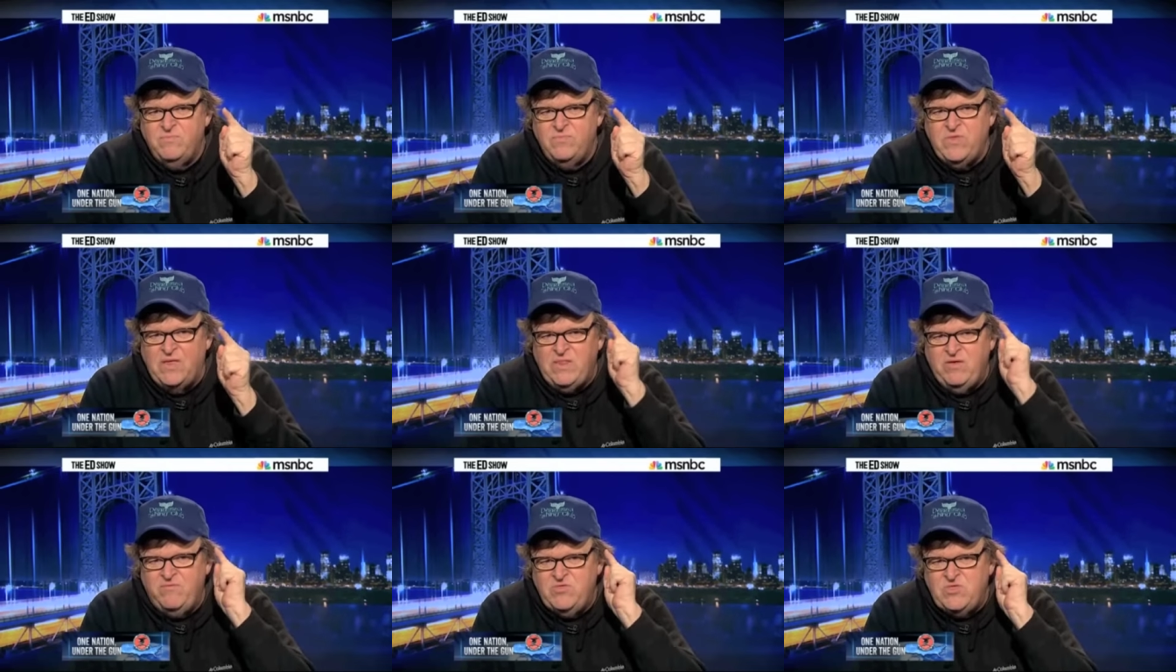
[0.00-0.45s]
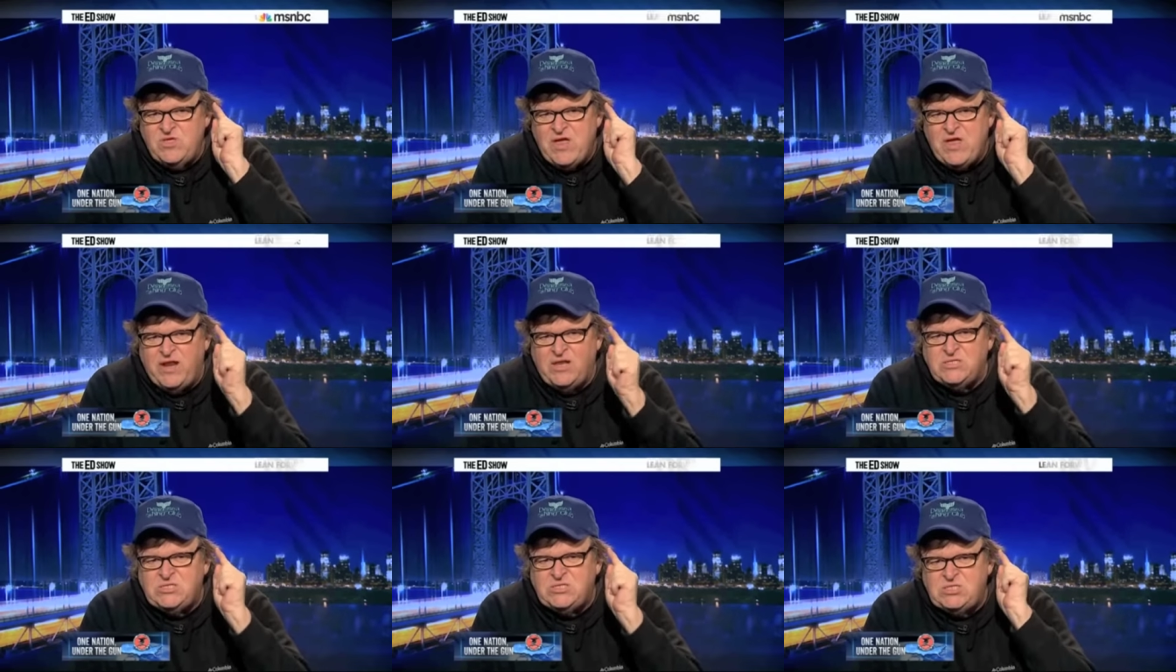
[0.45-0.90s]
They live in the
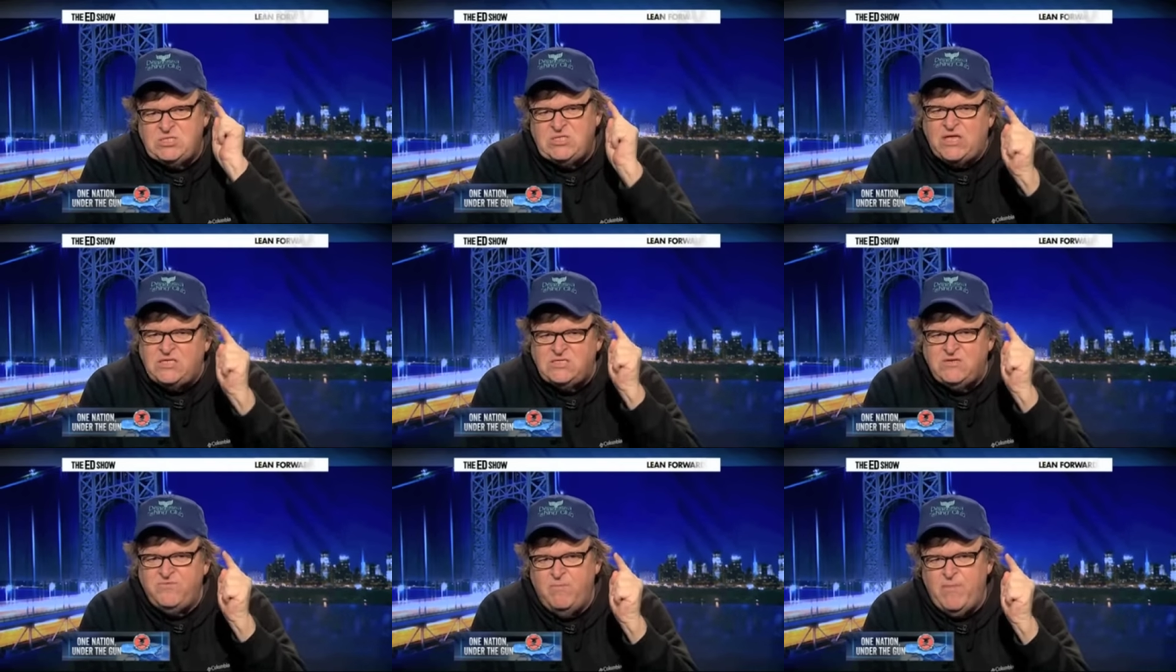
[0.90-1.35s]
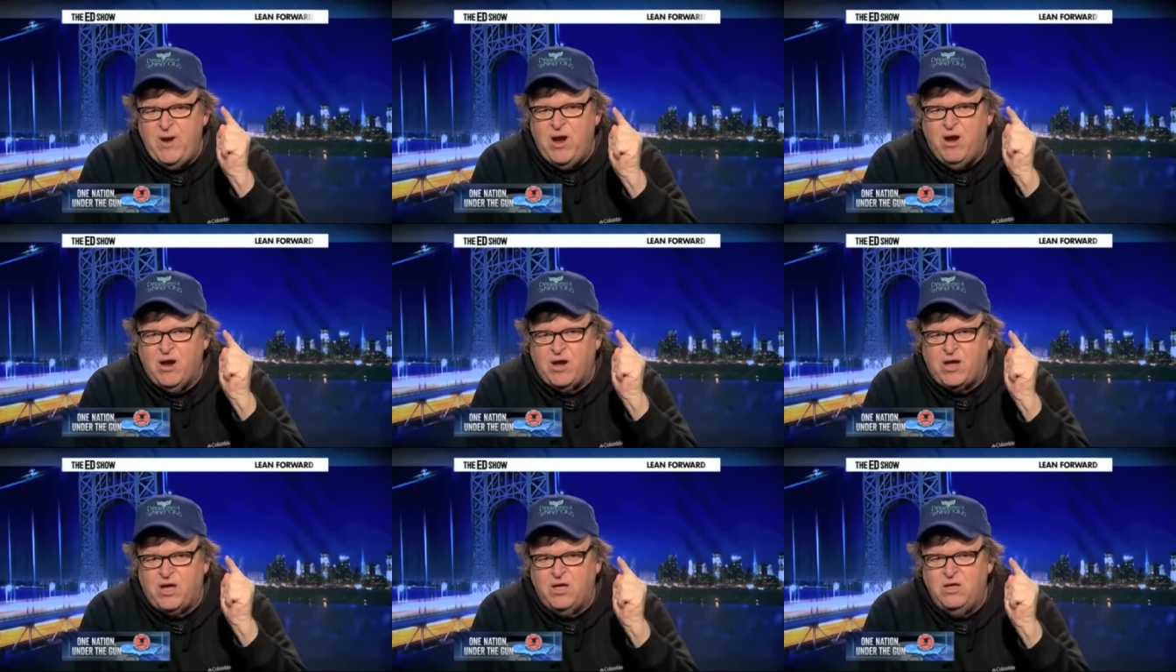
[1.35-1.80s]
United States of
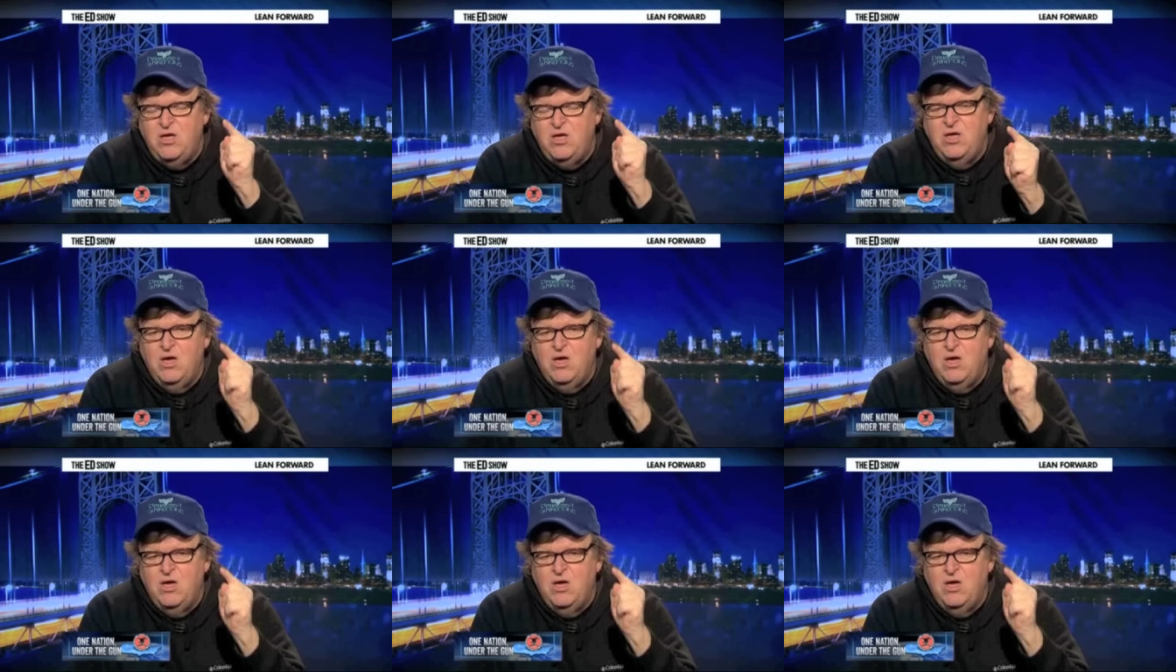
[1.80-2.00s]
America,